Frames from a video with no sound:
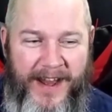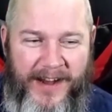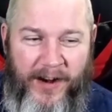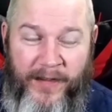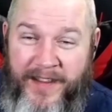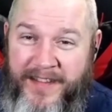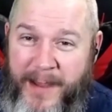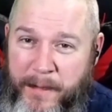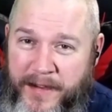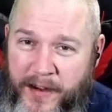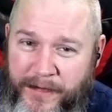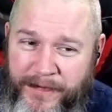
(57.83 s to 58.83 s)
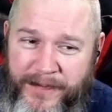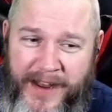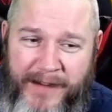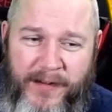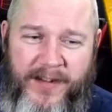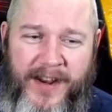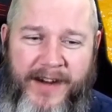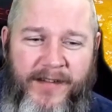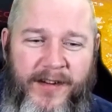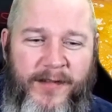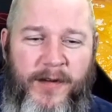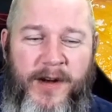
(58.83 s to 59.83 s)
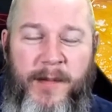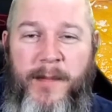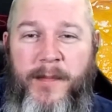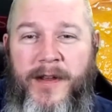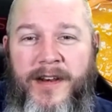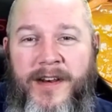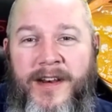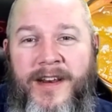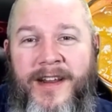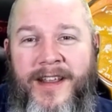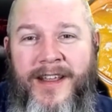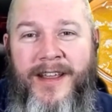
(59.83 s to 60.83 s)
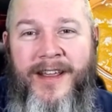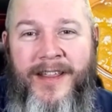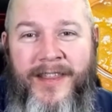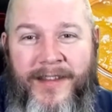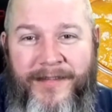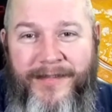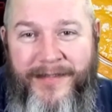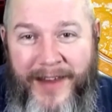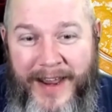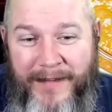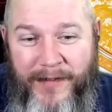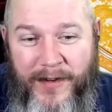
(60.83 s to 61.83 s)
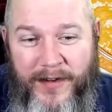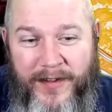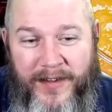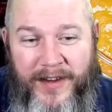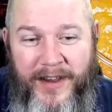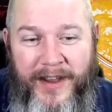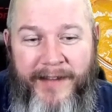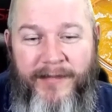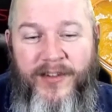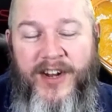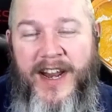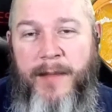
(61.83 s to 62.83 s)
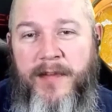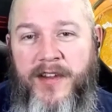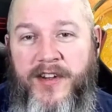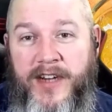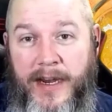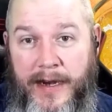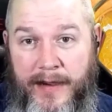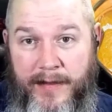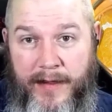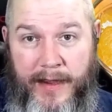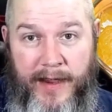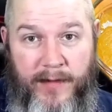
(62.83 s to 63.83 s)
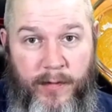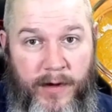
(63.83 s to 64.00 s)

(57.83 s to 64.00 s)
and on this episode of Flavor Savors, we're going to be putting the flavors of jams and jellies against one